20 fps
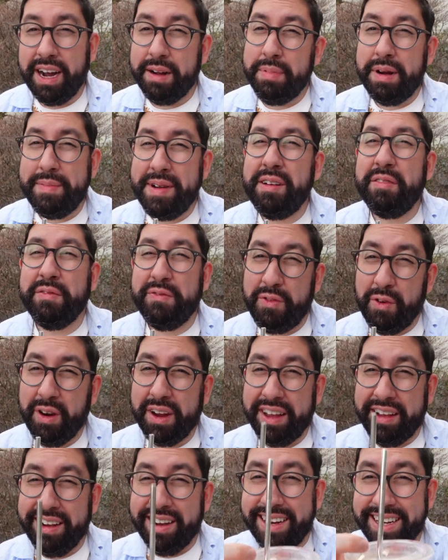I brought my own
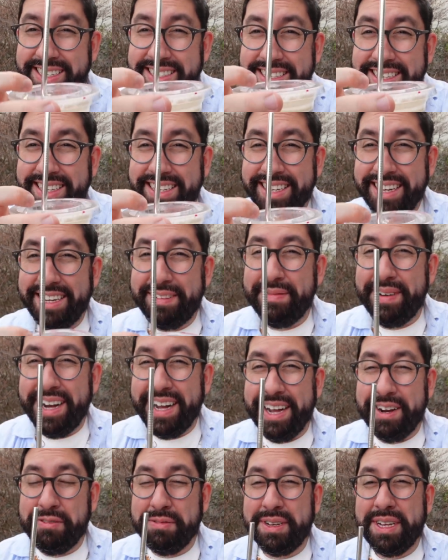fork, you guys,
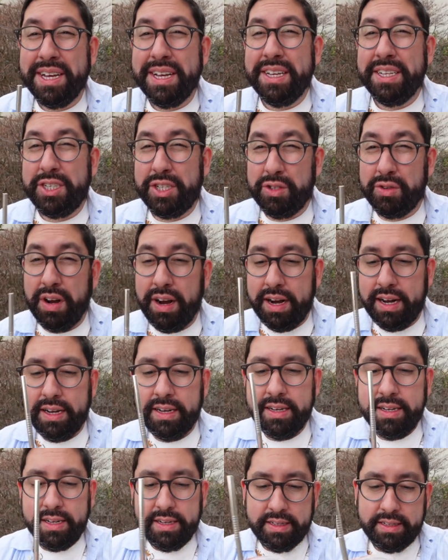my own straw
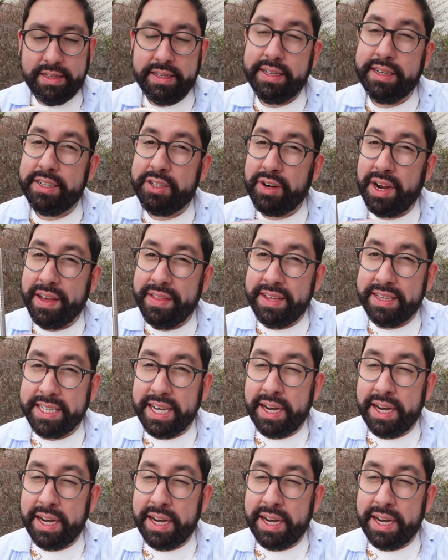to try these